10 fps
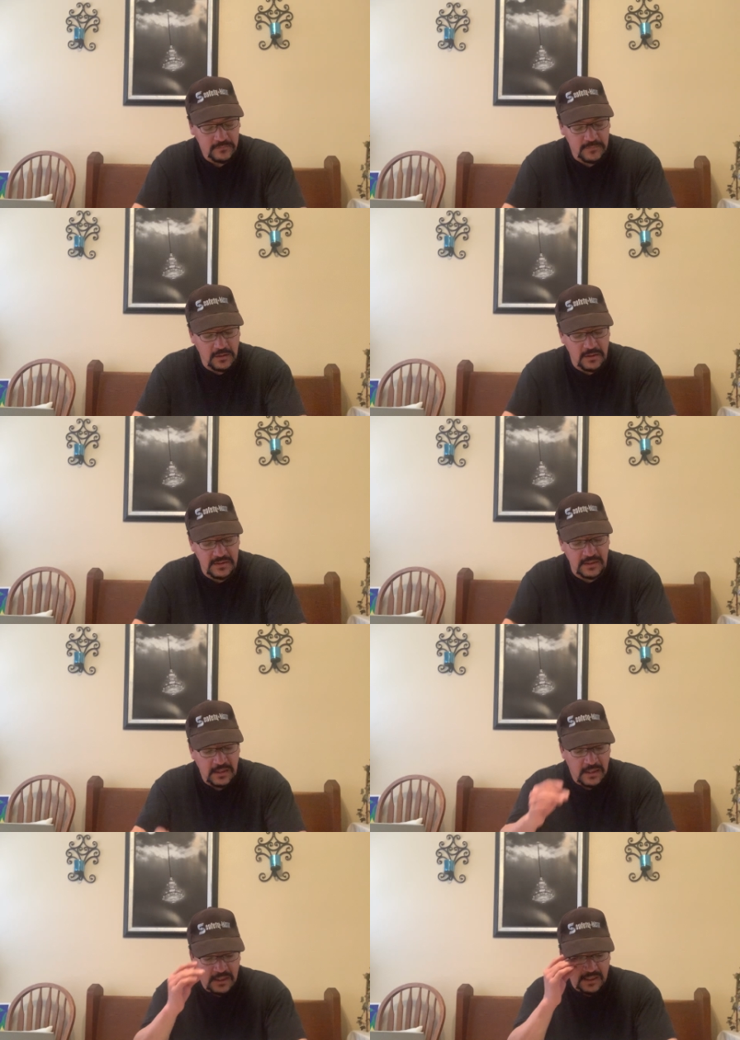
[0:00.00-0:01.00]
Because
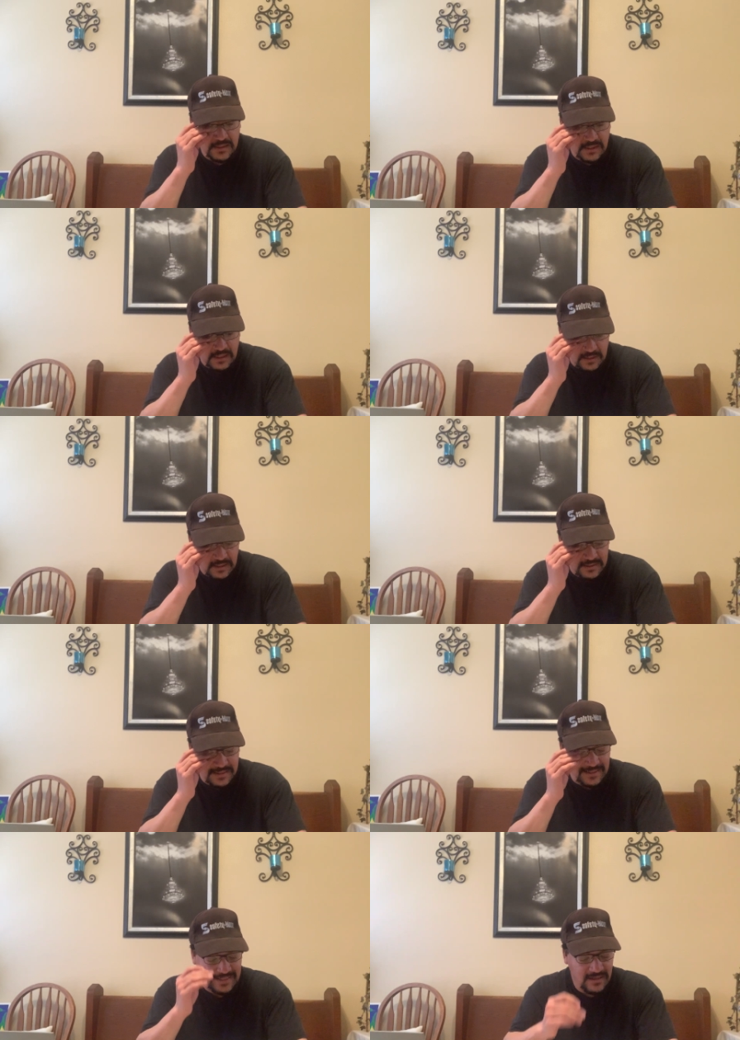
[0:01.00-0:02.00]
it's
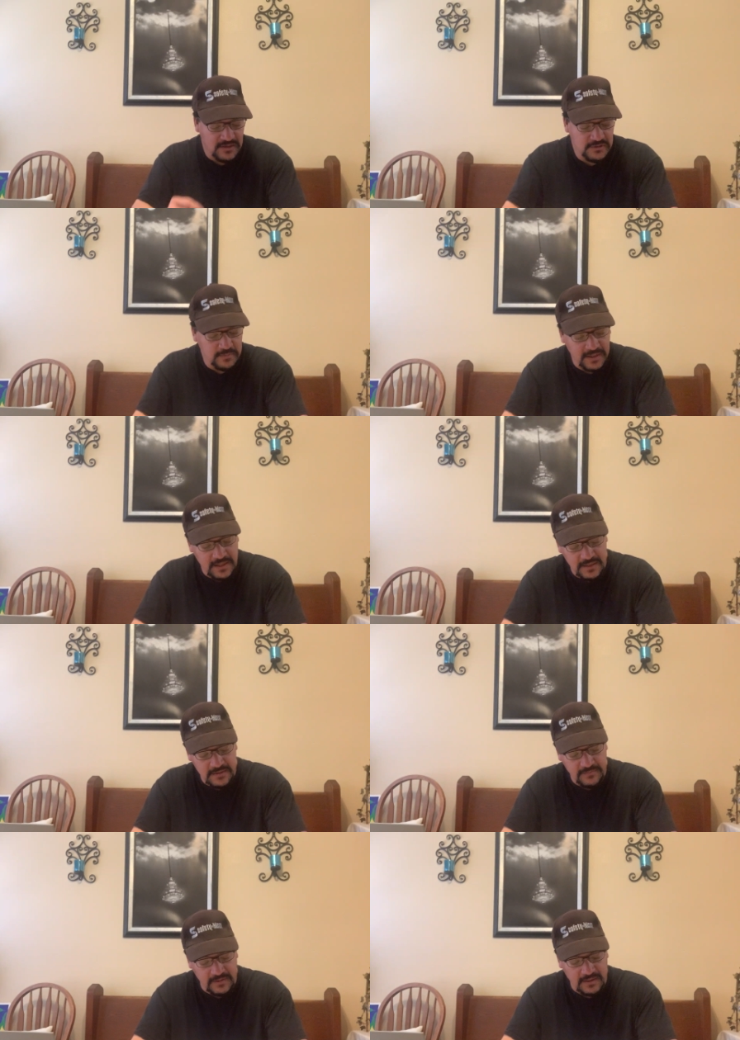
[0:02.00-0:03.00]
a need also because
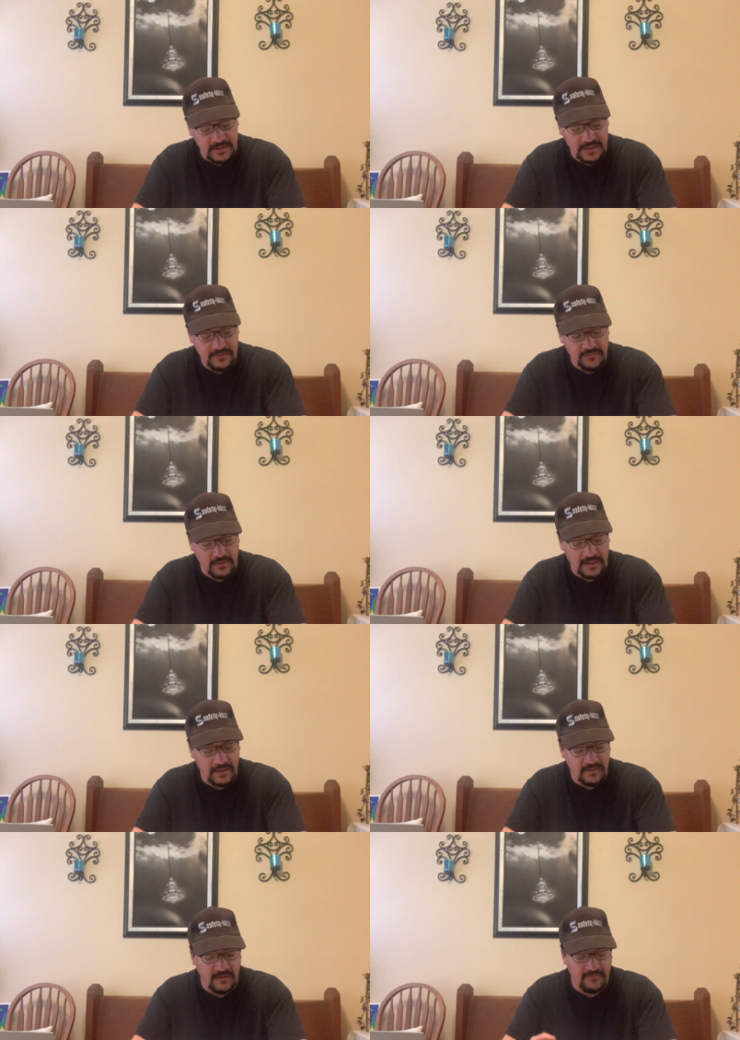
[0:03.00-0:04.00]
of the need for
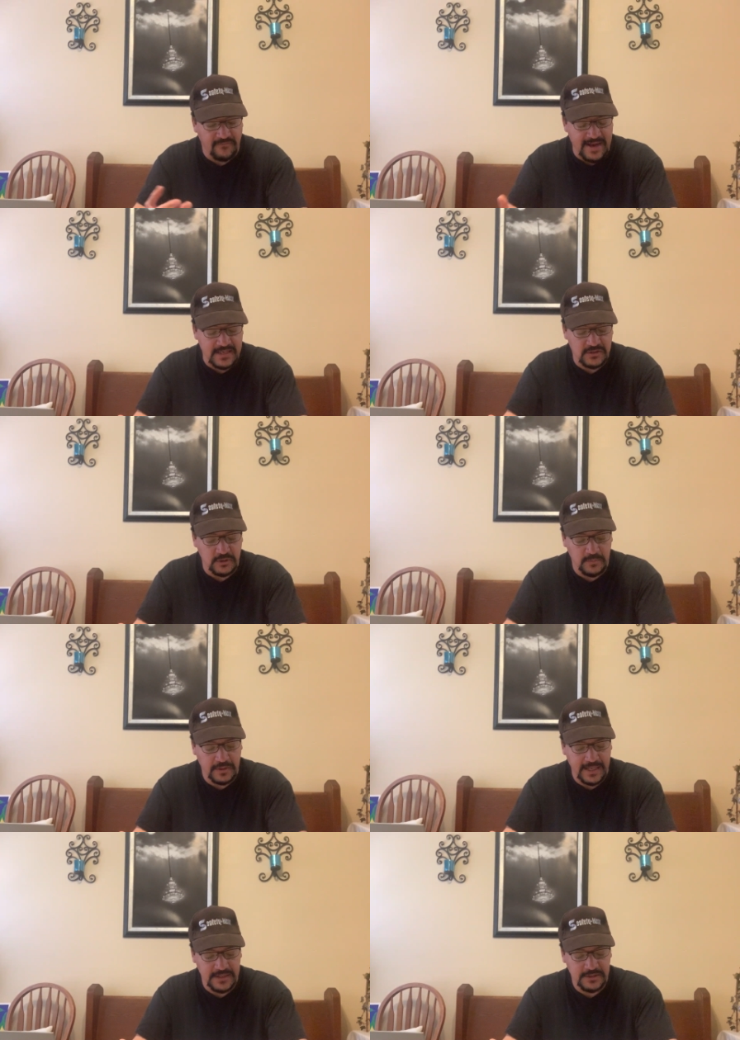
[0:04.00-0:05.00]
fast
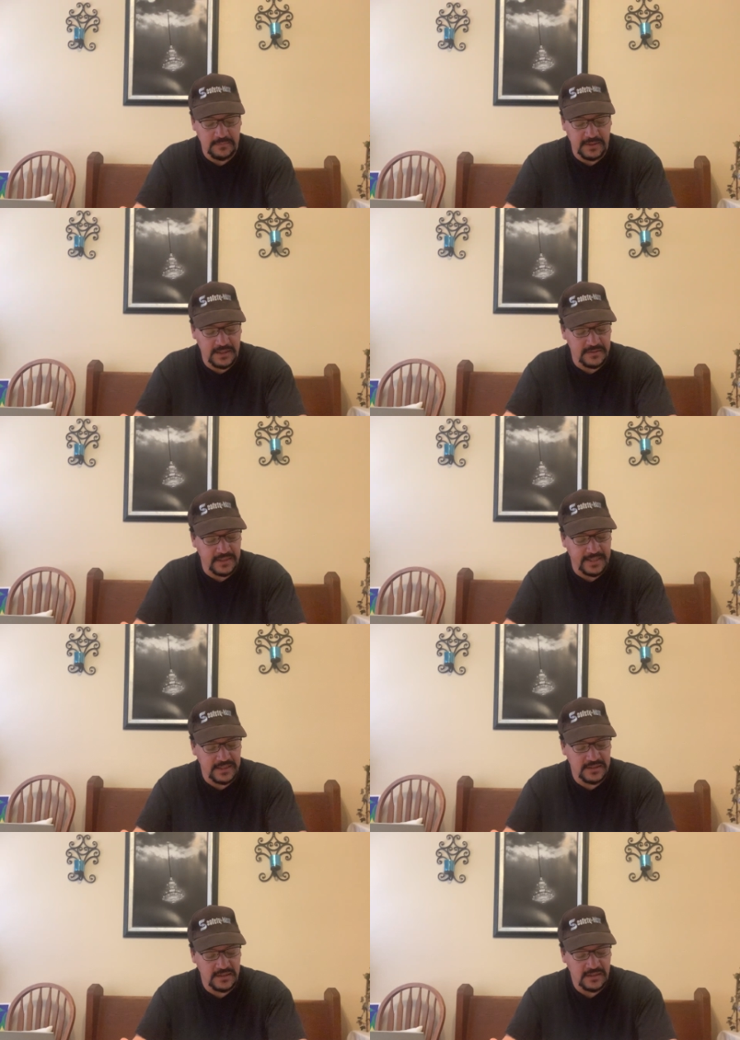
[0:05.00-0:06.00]
lubrication, because the
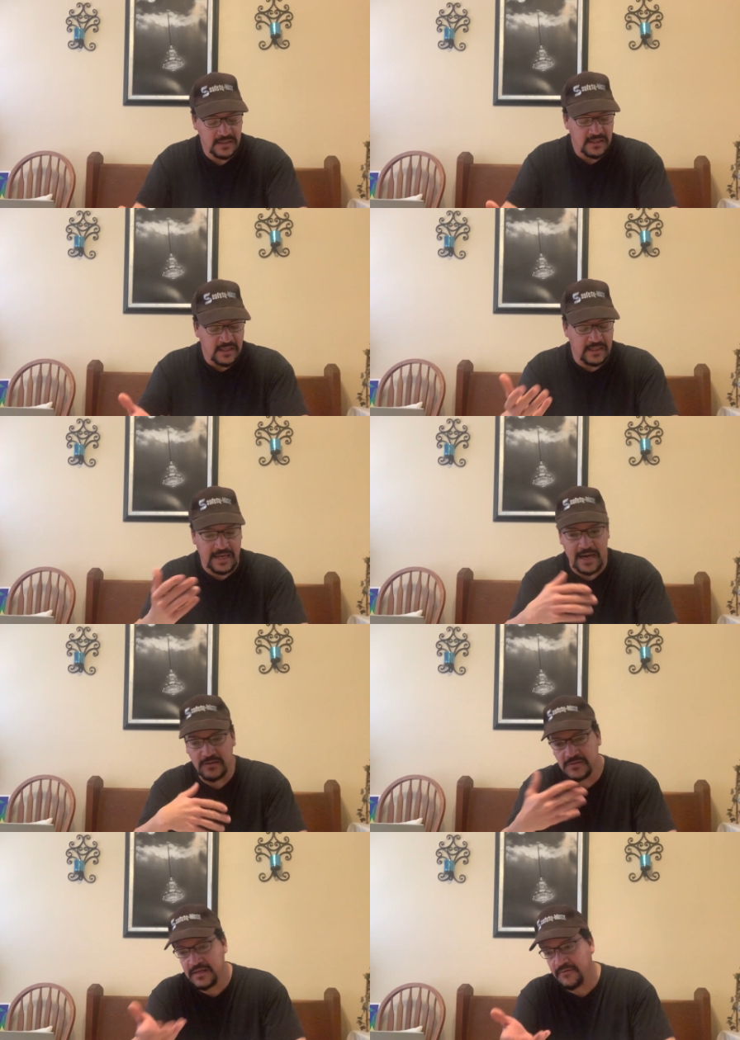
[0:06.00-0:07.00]
engine and
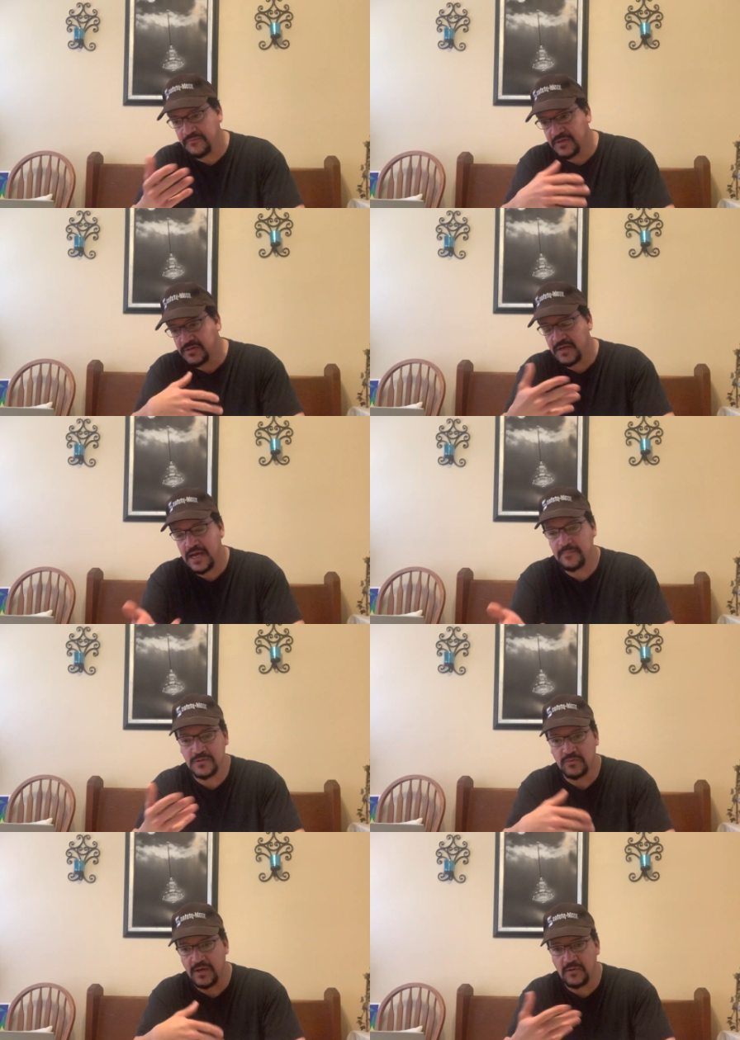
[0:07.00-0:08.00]
idle stop feature
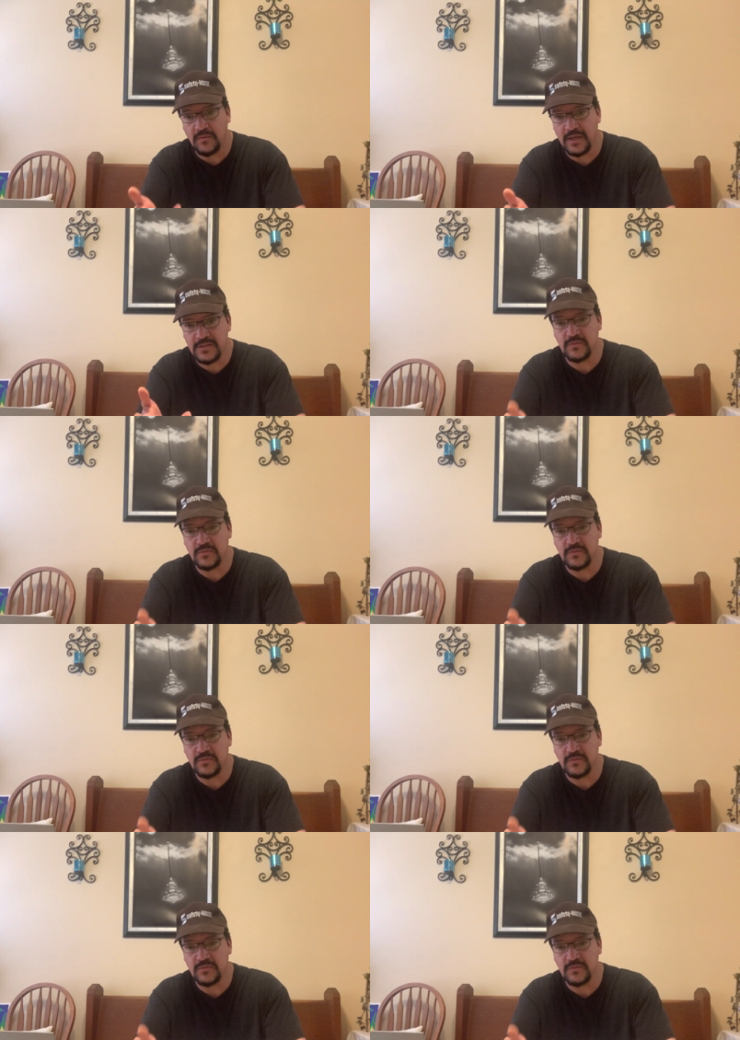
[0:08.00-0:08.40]
happens right away.